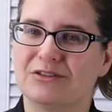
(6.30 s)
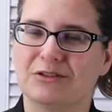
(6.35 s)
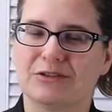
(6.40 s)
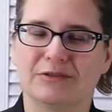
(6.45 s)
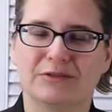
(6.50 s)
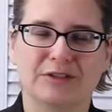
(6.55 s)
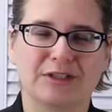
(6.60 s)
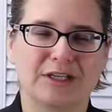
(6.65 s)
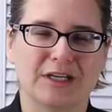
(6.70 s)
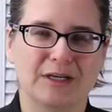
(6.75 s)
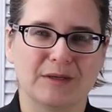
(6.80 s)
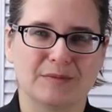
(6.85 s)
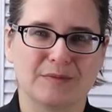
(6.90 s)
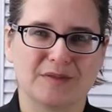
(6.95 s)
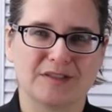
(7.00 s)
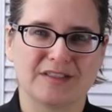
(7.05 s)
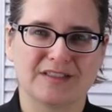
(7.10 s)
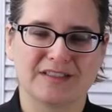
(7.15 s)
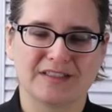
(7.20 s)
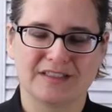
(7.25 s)
over
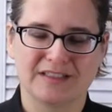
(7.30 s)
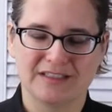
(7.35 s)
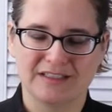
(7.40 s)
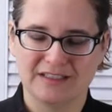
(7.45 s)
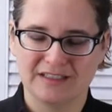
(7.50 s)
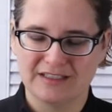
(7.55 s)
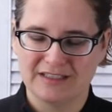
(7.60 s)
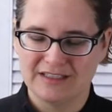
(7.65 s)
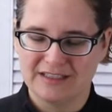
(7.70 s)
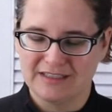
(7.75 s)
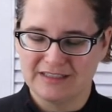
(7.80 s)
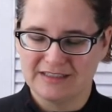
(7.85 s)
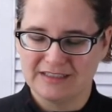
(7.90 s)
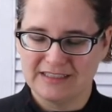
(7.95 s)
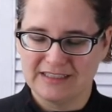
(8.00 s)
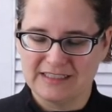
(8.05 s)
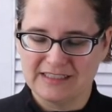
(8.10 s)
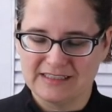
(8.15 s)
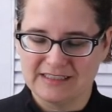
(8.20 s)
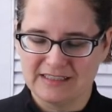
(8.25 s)
cups.
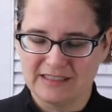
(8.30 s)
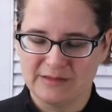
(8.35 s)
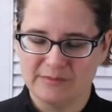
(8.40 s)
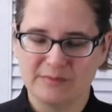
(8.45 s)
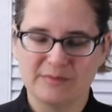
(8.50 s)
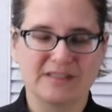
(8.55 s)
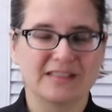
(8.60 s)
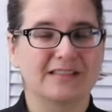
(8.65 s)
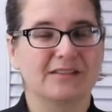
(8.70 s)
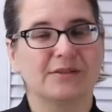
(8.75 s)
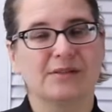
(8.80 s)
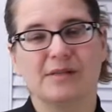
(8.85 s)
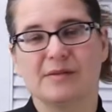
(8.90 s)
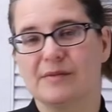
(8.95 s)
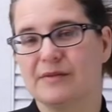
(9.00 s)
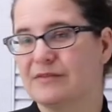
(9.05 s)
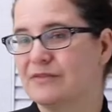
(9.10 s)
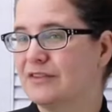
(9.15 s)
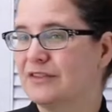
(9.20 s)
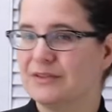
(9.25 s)
Today's cup is going to
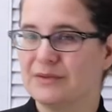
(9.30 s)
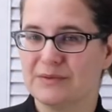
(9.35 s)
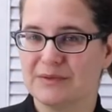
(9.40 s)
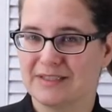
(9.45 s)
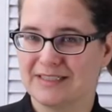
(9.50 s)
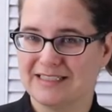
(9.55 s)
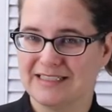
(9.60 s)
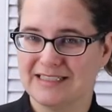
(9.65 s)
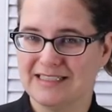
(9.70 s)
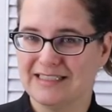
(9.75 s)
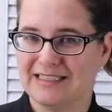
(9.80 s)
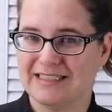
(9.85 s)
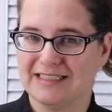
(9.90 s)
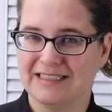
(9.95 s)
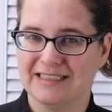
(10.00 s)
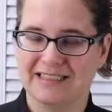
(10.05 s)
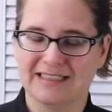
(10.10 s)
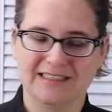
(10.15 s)
be filled with tea